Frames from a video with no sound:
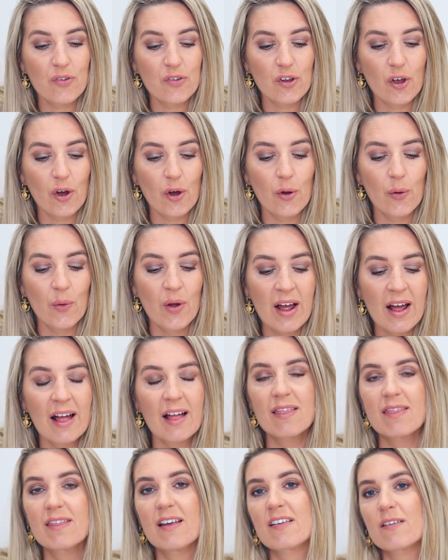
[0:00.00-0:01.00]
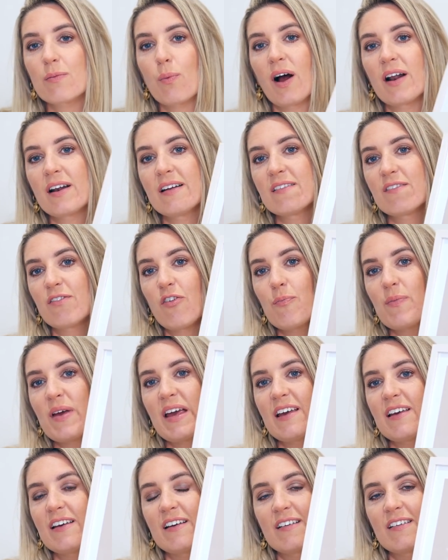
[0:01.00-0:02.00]
So this one, it, for
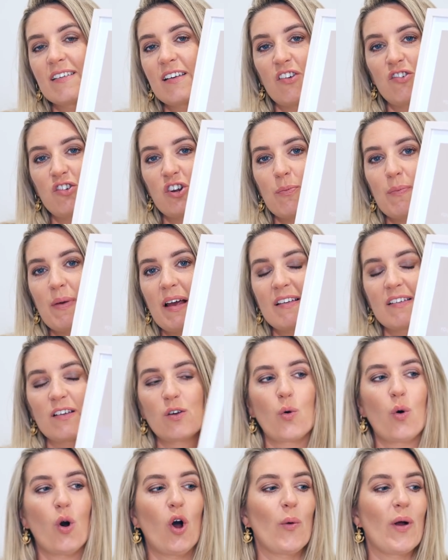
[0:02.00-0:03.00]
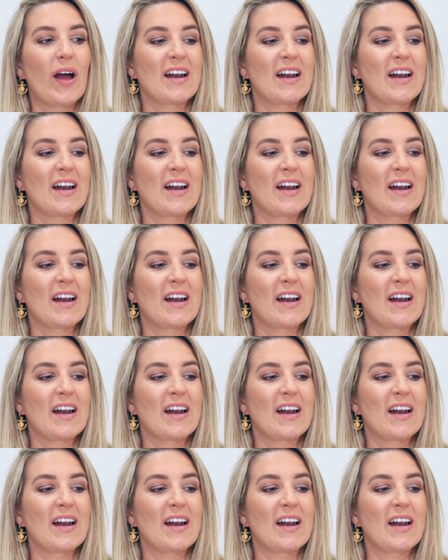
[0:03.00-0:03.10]
me, is such an amazing quote,